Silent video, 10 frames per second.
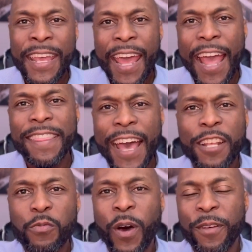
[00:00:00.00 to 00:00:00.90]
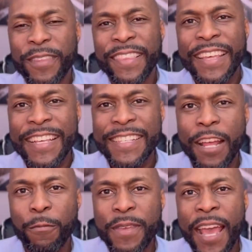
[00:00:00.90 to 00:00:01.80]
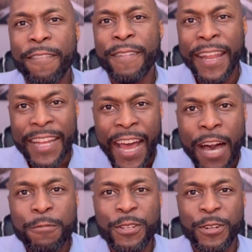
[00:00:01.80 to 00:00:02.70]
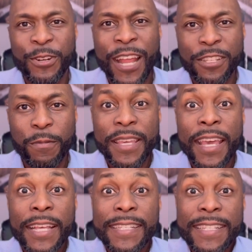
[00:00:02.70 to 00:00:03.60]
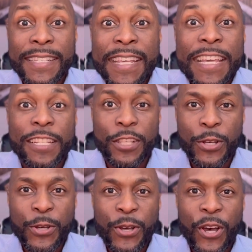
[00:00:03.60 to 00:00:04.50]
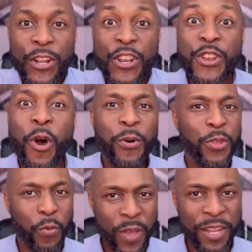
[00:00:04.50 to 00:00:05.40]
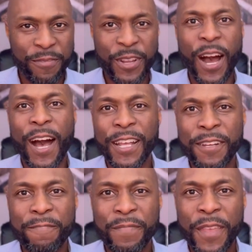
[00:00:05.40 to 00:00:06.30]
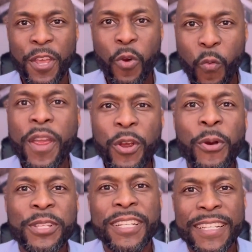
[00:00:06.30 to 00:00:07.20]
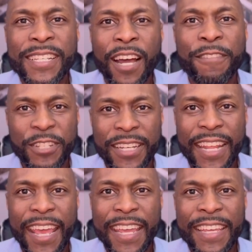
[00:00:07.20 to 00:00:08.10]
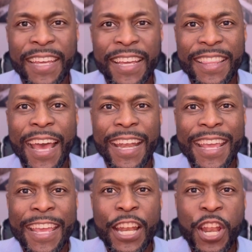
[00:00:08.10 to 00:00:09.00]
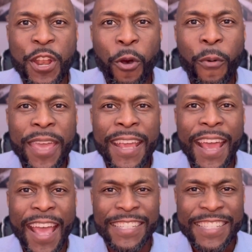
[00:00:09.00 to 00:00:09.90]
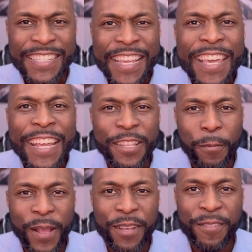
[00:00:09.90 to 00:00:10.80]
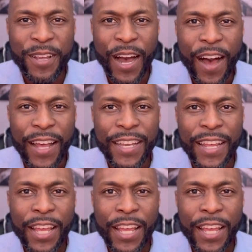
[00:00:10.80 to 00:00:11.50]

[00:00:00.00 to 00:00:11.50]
And that is one of the things that we have encountered as we seek to know the will of God. We're going to discover today that in knowing and seeking the will of God,